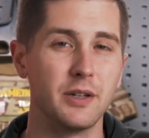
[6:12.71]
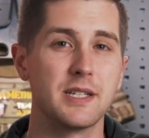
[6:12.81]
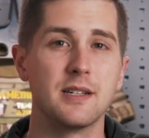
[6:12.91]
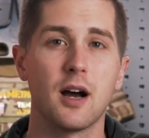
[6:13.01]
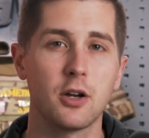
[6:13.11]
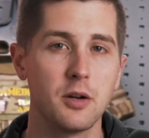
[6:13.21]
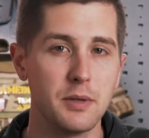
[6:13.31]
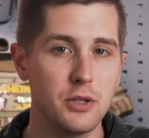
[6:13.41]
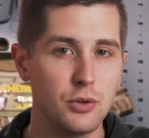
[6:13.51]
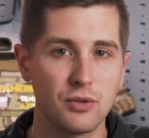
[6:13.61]
It's not going to
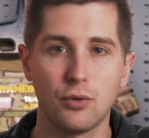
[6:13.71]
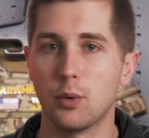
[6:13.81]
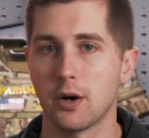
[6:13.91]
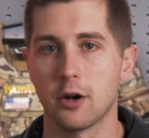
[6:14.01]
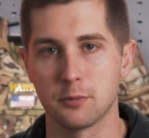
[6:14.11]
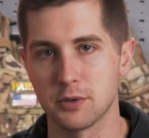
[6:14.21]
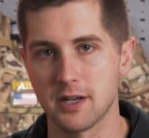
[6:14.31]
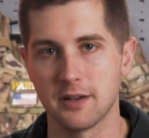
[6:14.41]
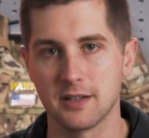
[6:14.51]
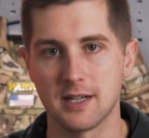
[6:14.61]
be useful
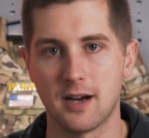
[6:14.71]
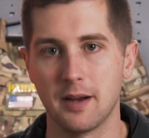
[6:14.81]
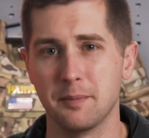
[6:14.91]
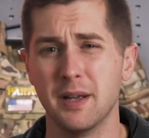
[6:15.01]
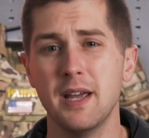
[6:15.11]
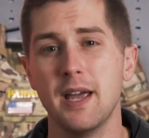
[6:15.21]
100% of the time,